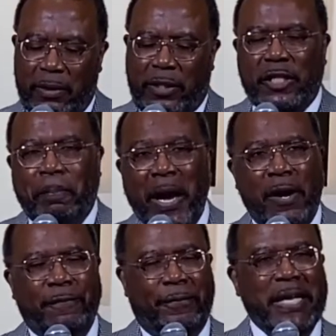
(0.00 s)
just
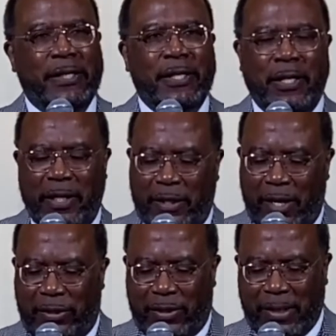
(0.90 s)
paraphrasing, a,
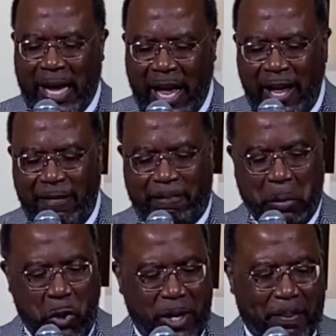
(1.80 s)
a slave
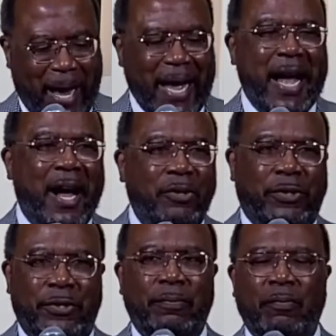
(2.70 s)
born in my
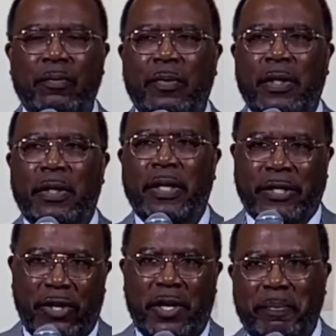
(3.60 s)
house
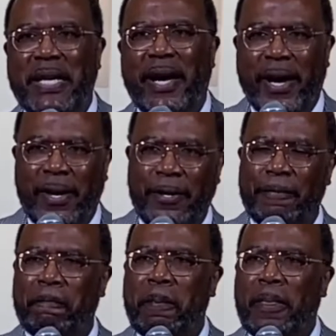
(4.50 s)
is going to be
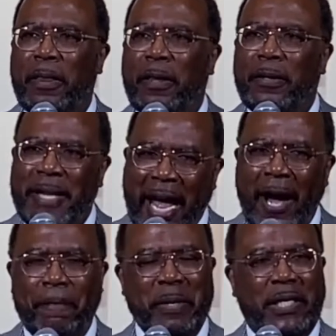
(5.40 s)
heir
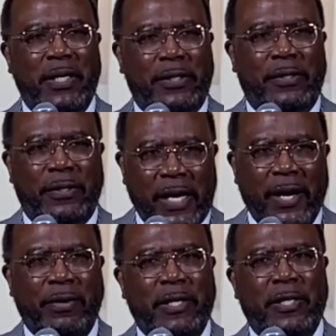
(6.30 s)
now because
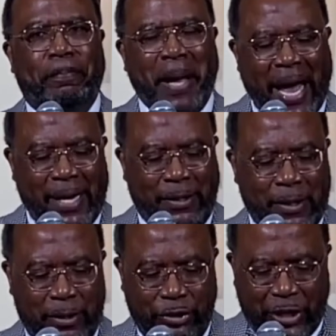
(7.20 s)
Sarah is
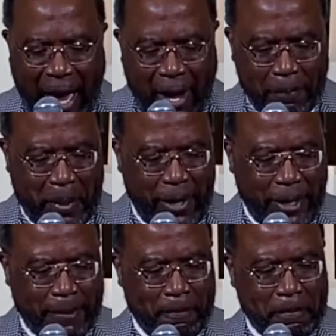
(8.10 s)
past
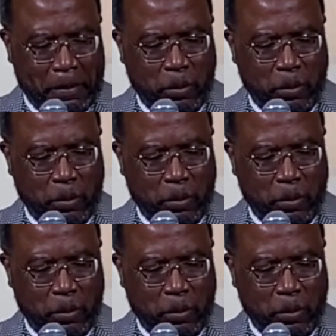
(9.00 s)
childbearing.